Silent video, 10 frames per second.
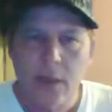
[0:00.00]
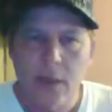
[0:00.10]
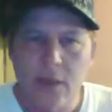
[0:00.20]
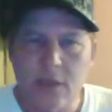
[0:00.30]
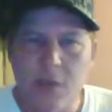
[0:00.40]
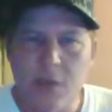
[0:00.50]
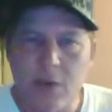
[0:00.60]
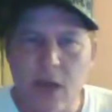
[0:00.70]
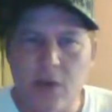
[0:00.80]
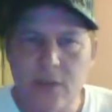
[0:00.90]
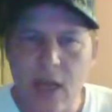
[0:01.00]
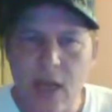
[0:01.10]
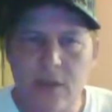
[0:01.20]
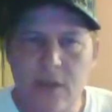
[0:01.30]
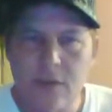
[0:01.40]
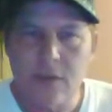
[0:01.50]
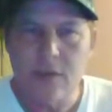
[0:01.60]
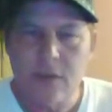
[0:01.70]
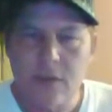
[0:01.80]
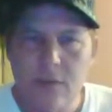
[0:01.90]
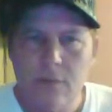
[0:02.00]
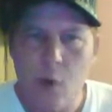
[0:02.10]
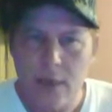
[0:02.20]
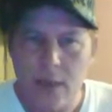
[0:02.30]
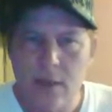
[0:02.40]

He does about $1,000 a week.